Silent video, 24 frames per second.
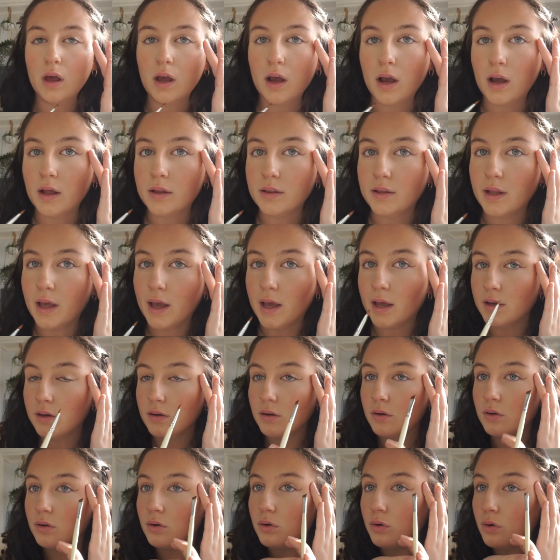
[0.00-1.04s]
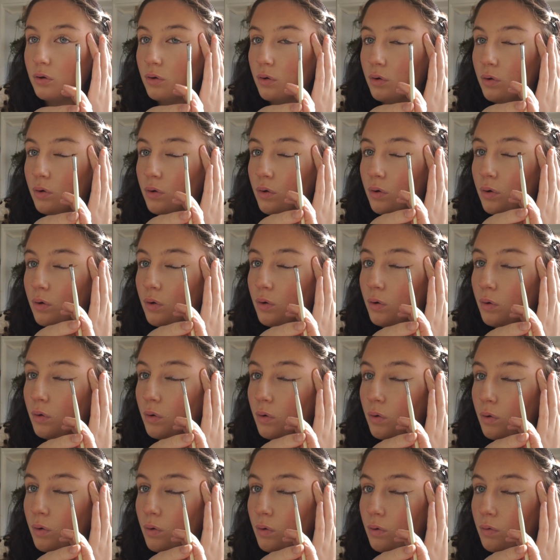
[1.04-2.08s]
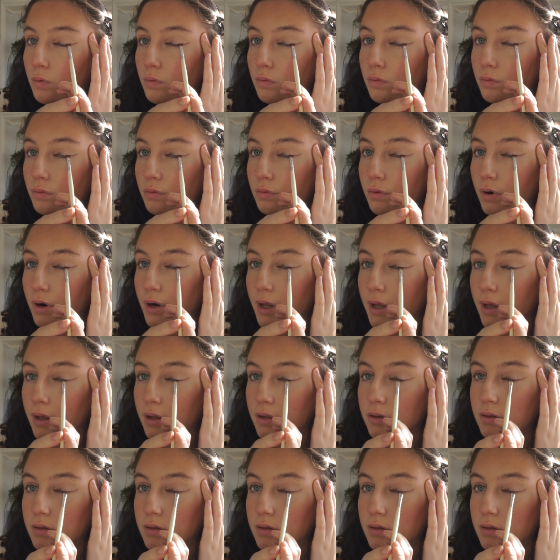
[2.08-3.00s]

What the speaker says: And then run it